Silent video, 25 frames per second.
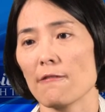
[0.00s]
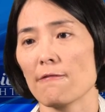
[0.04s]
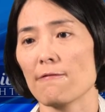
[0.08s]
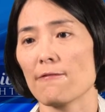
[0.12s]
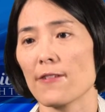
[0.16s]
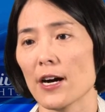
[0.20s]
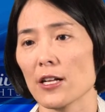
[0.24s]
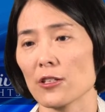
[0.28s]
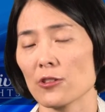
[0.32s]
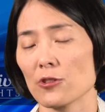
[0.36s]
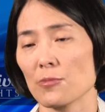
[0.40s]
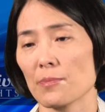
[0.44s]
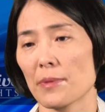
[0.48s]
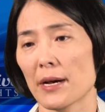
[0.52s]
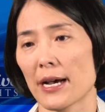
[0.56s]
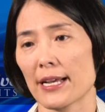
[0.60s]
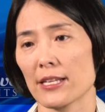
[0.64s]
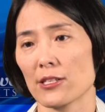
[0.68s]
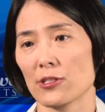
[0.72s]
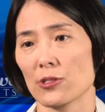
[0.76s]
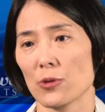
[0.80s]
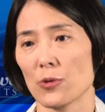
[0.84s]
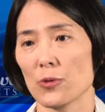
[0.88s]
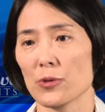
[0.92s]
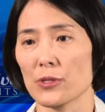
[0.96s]
followed
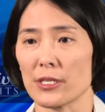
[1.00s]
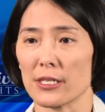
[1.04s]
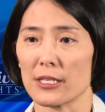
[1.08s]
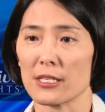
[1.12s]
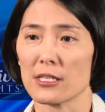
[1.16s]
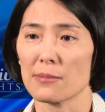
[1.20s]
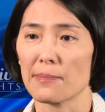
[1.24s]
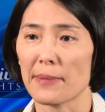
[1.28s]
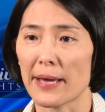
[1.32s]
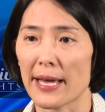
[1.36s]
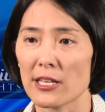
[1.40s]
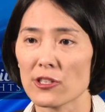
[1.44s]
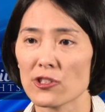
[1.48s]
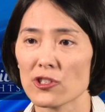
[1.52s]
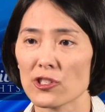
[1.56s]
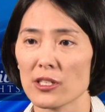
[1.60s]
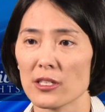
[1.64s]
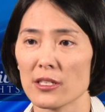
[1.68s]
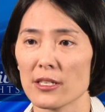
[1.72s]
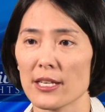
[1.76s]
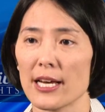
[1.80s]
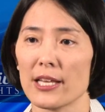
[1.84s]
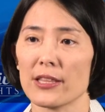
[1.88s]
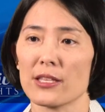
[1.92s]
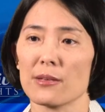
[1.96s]
by dose
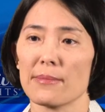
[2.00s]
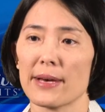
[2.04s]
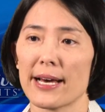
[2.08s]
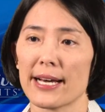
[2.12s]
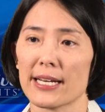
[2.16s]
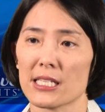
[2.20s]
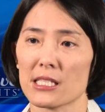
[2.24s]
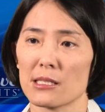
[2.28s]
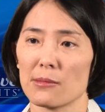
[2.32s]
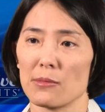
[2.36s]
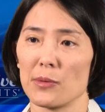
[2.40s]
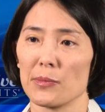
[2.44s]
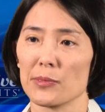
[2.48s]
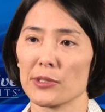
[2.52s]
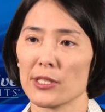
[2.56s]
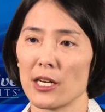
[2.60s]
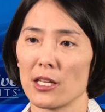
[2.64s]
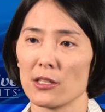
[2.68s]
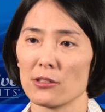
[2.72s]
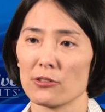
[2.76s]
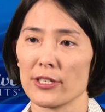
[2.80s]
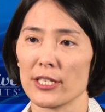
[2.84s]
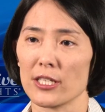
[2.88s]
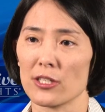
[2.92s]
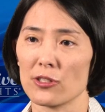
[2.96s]
expansion at the maximum
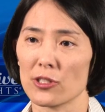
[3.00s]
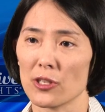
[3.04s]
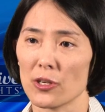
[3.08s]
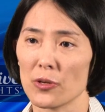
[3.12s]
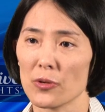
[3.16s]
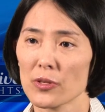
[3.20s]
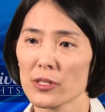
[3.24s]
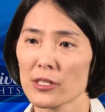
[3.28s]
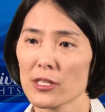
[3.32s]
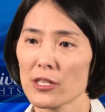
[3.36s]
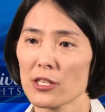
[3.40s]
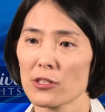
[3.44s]
tolerated dose.